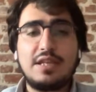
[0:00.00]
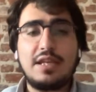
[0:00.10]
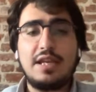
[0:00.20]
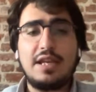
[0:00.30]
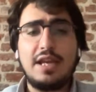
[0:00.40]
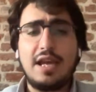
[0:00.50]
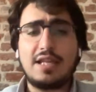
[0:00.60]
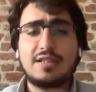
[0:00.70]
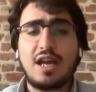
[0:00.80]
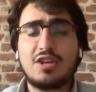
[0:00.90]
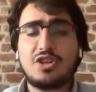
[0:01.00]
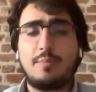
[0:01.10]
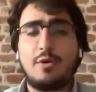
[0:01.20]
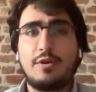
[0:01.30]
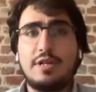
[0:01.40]
he has touched
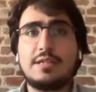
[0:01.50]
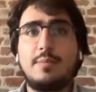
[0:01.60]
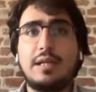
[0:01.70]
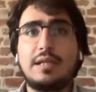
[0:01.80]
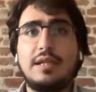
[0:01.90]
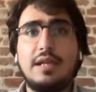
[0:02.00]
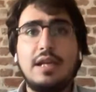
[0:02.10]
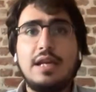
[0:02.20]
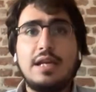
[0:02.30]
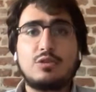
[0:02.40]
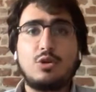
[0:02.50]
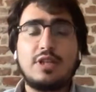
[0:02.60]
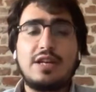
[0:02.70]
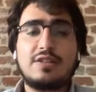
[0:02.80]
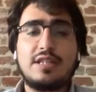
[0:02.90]
upon this, but so
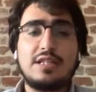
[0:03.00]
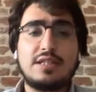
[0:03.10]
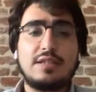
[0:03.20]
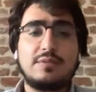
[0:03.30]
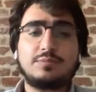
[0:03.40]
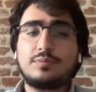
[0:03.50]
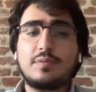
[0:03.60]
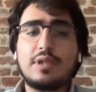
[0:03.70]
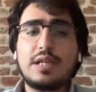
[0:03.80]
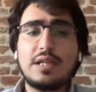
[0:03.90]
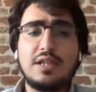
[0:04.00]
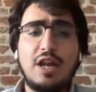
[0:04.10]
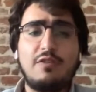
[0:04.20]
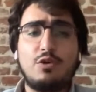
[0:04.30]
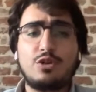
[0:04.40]
there is this
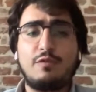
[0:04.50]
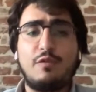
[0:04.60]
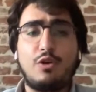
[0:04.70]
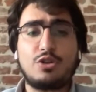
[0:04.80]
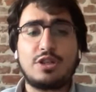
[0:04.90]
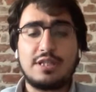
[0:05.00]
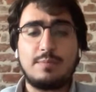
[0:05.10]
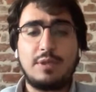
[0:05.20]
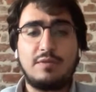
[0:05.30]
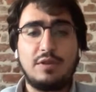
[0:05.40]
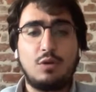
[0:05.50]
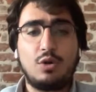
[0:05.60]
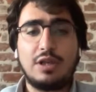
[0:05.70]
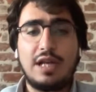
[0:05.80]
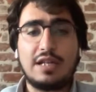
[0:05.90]
diverging fortunes between
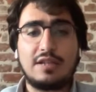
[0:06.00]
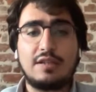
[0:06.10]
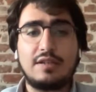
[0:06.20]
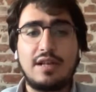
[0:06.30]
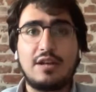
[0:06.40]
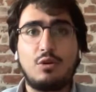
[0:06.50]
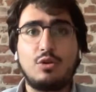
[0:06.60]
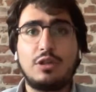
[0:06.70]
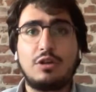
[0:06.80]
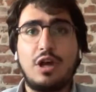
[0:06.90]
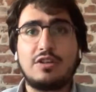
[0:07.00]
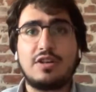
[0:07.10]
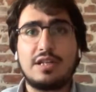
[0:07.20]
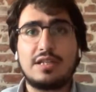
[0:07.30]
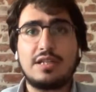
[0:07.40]
oil and non-oil
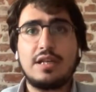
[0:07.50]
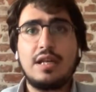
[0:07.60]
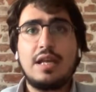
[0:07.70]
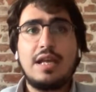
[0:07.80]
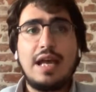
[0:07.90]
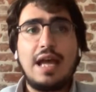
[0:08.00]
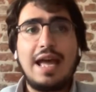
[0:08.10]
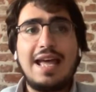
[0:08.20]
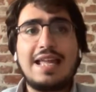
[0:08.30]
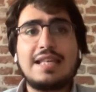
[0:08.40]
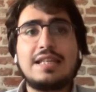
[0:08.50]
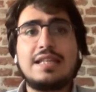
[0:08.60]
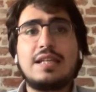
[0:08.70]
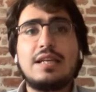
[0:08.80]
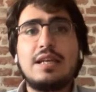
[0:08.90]
countries. And
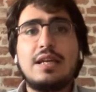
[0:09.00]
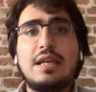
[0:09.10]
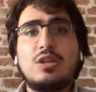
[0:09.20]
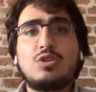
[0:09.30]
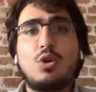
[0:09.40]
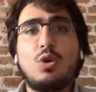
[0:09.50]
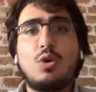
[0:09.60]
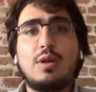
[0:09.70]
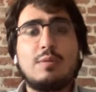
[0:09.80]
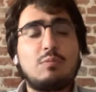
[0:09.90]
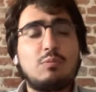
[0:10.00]
so,